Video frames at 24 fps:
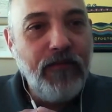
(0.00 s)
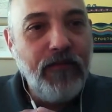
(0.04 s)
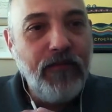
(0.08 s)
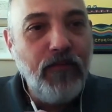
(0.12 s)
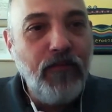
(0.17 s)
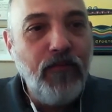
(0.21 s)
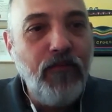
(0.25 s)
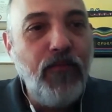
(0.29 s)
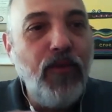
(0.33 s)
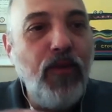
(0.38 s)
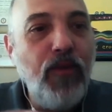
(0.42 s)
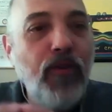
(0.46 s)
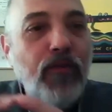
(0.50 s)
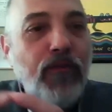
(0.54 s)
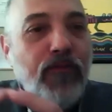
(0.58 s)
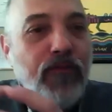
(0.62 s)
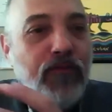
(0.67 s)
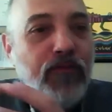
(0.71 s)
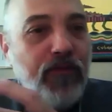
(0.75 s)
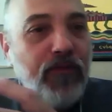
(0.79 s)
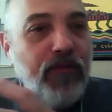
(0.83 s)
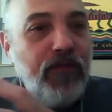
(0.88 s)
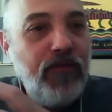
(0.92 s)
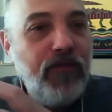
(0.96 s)
move
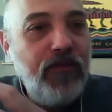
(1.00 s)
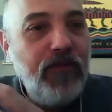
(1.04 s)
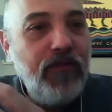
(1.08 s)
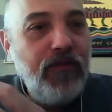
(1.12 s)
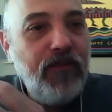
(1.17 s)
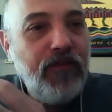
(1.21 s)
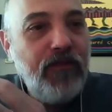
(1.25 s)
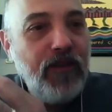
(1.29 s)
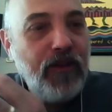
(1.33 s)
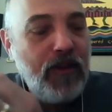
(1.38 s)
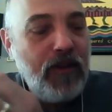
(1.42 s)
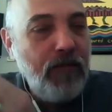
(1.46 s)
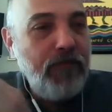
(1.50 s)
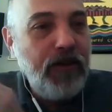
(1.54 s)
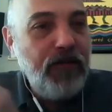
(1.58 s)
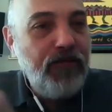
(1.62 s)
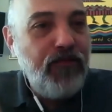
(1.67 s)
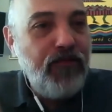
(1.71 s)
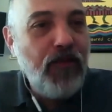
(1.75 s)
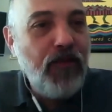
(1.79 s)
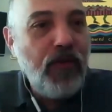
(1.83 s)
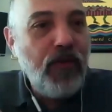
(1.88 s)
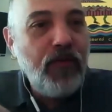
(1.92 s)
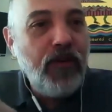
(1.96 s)
the company
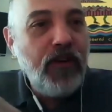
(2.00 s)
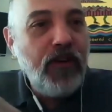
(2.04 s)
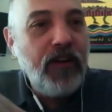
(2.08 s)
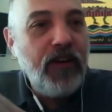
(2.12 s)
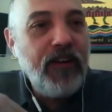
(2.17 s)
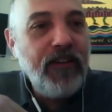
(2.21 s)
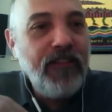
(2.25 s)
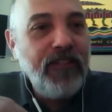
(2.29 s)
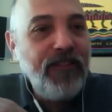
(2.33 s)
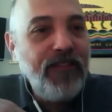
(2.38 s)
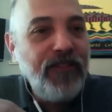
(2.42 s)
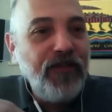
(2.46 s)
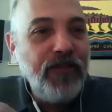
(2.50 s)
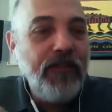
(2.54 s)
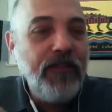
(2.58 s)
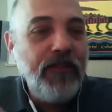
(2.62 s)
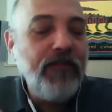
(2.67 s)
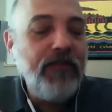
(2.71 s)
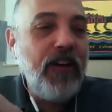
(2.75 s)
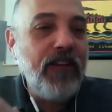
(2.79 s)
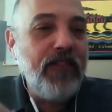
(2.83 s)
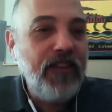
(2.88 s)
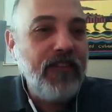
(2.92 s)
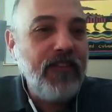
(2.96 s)
forward, you have
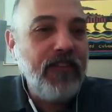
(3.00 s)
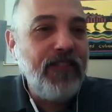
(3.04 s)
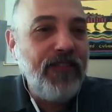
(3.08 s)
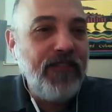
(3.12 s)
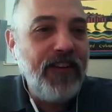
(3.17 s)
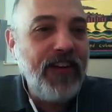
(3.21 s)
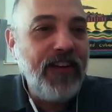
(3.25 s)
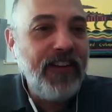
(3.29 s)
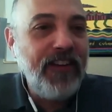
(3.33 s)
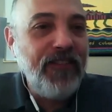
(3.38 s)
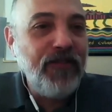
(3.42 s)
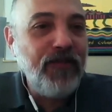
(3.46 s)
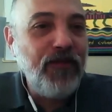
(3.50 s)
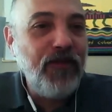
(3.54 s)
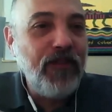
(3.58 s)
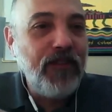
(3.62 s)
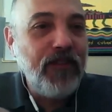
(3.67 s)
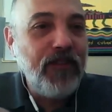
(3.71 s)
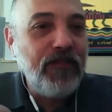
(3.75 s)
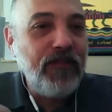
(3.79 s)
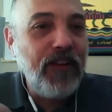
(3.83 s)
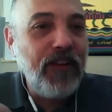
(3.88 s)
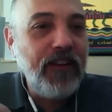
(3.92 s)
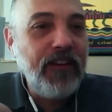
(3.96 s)
nothing. You're dead in the
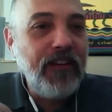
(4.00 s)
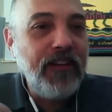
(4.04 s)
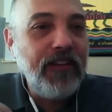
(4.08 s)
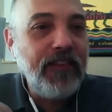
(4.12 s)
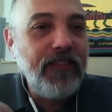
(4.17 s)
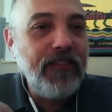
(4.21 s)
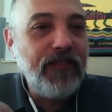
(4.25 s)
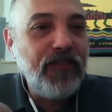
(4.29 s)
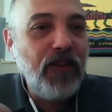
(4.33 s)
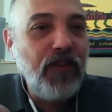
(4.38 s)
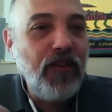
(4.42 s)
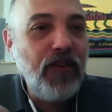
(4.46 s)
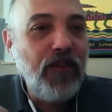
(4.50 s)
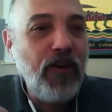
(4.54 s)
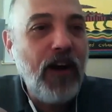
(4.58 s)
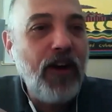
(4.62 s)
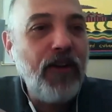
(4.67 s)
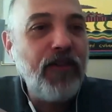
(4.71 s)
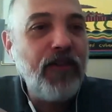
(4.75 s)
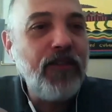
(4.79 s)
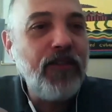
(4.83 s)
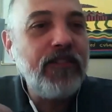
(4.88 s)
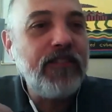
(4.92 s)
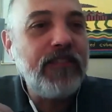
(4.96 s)
water, right? So
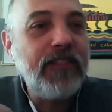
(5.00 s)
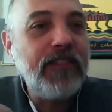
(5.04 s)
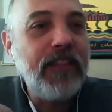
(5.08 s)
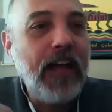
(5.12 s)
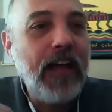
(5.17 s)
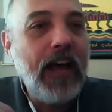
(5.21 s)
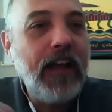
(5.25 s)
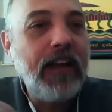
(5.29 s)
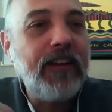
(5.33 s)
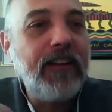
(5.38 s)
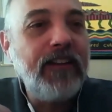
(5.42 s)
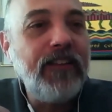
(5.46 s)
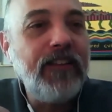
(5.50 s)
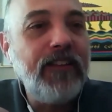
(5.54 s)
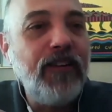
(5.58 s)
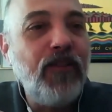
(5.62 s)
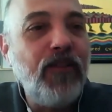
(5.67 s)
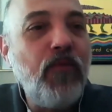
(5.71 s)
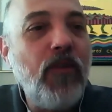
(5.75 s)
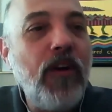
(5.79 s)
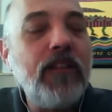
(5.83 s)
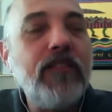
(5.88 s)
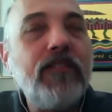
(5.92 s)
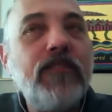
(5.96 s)
how does that,
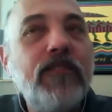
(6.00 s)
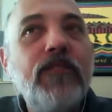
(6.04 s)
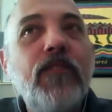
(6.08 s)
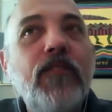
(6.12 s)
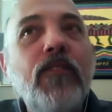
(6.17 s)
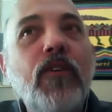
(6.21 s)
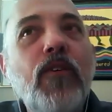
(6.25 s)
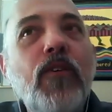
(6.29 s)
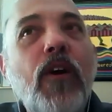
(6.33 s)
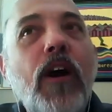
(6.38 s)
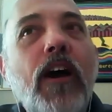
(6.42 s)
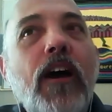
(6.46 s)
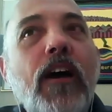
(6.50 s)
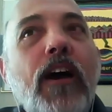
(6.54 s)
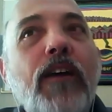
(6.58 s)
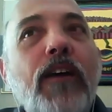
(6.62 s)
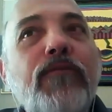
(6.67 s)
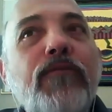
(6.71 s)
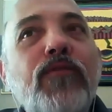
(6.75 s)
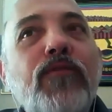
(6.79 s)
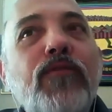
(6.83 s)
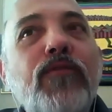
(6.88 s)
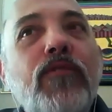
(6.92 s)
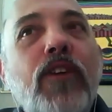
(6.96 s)

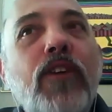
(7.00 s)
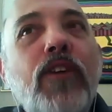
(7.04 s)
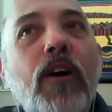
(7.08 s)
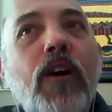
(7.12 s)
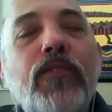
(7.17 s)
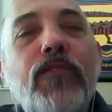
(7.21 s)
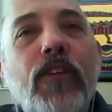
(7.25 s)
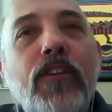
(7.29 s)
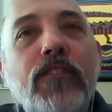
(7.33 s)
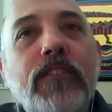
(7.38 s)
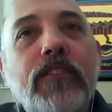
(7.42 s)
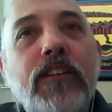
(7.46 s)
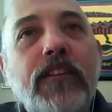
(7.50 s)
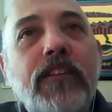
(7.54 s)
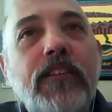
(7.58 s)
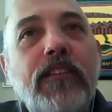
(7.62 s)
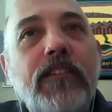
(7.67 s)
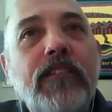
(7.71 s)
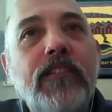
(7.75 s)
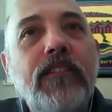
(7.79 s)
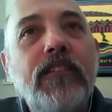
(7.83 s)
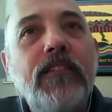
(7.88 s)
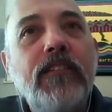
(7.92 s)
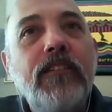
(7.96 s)
have you come across
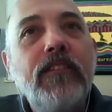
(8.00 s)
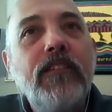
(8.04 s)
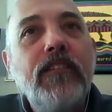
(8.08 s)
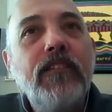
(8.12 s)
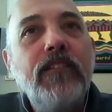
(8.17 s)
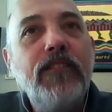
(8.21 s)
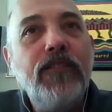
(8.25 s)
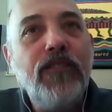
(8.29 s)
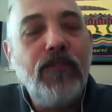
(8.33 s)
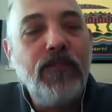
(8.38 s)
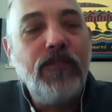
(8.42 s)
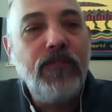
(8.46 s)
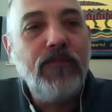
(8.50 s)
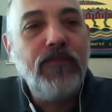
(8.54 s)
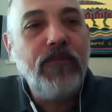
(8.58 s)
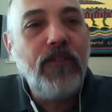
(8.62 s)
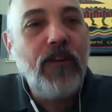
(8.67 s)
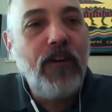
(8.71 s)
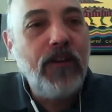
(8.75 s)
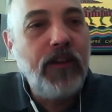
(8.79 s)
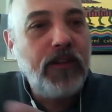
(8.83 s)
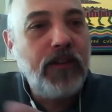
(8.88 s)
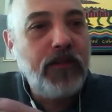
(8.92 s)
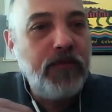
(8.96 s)
any, in your
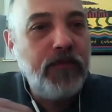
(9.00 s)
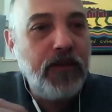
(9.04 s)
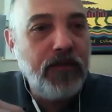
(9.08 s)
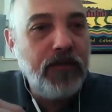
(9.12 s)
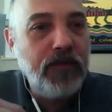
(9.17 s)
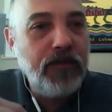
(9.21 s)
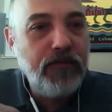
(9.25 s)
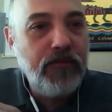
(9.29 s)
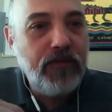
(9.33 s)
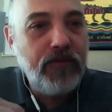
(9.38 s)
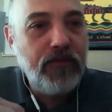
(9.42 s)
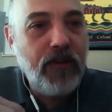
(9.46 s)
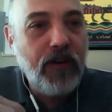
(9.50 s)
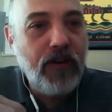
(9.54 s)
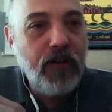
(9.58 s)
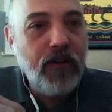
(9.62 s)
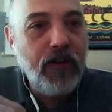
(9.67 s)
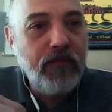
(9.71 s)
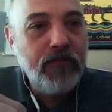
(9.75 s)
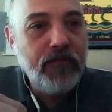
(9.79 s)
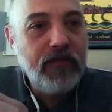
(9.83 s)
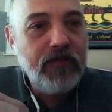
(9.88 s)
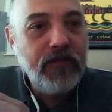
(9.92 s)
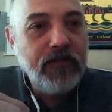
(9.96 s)
long experience with the
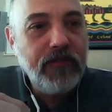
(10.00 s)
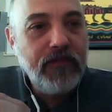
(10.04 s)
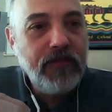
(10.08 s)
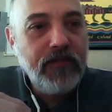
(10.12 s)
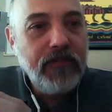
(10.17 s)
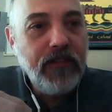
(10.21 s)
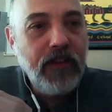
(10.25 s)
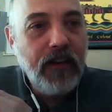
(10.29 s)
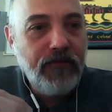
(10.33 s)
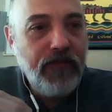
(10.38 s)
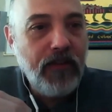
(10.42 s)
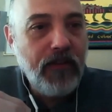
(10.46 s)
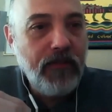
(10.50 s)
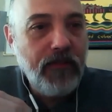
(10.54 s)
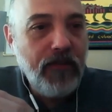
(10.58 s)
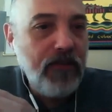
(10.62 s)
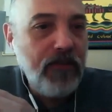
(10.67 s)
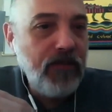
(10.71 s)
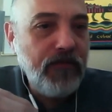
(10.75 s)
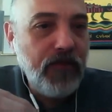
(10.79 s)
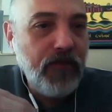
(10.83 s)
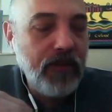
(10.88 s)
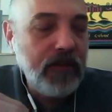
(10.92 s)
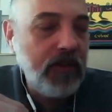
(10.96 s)
startups at
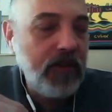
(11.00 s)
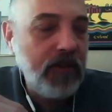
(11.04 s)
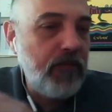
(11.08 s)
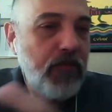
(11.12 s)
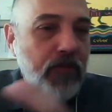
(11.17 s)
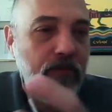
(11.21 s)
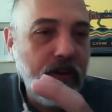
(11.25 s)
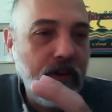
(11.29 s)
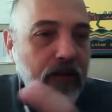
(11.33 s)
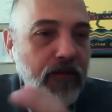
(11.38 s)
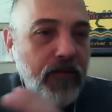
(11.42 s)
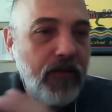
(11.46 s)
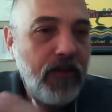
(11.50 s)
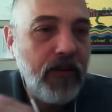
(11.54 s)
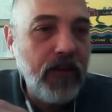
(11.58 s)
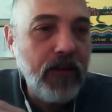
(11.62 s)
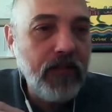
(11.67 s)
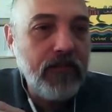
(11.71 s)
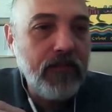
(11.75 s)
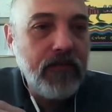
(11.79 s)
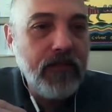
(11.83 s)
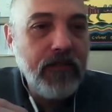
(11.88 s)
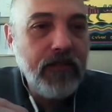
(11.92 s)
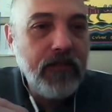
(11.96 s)
500, for example, or anywhere
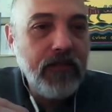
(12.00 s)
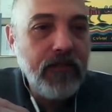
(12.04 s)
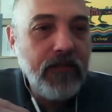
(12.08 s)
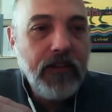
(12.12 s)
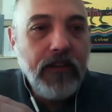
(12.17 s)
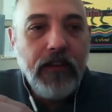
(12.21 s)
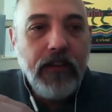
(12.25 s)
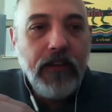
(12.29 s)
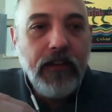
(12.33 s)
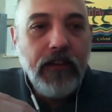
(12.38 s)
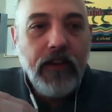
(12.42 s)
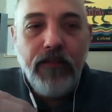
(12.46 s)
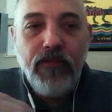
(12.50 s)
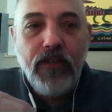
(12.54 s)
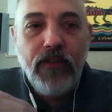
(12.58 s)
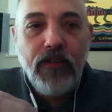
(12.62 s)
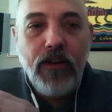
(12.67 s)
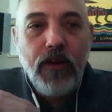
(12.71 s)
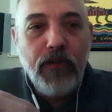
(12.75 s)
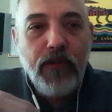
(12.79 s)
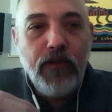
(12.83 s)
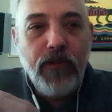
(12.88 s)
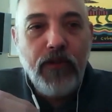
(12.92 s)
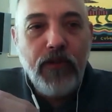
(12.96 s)
else, have you
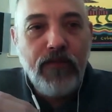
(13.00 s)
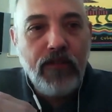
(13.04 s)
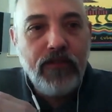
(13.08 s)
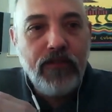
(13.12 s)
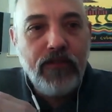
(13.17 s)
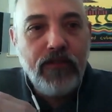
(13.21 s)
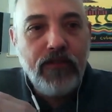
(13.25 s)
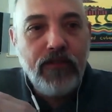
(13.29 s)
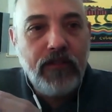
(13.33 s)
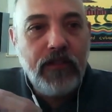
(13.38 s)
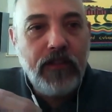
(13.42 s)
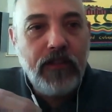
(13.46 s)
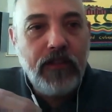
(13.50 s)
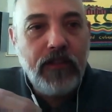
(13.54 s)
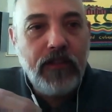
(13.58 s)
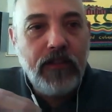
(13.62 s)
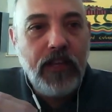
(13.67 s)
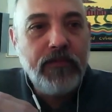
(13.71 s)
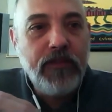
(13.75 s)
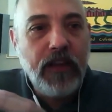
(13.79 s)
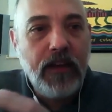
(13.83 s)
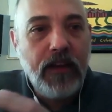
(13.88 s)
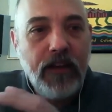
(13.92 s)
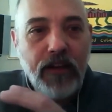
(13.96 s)
come across
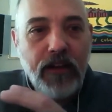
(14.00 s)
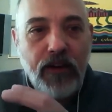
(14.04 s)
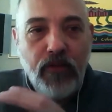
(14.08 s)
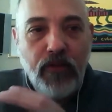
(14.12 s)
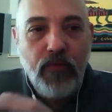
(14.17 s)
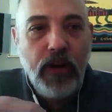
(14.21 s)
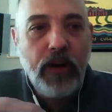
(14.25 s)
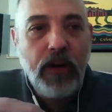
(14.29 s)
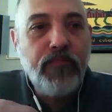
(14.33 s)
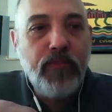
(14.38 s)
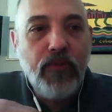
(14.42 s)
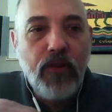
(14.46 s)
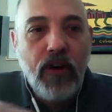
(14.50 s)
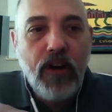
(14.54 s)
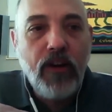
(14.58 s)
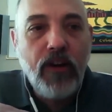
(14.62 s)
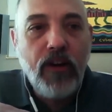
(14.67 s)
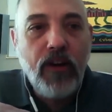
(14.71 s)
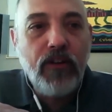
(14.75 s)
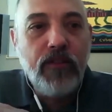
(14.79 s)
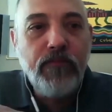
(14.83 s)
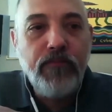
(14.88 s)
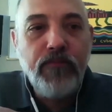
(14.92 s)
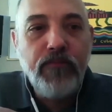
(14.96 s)
teams that had a great
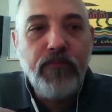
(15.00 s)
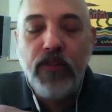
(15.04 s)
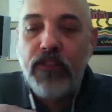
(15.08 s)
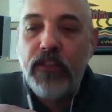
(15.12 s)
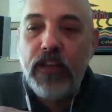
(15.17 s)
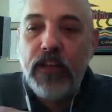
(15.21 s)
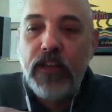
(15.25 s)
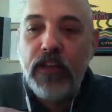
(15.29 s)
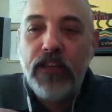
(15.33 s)
product, but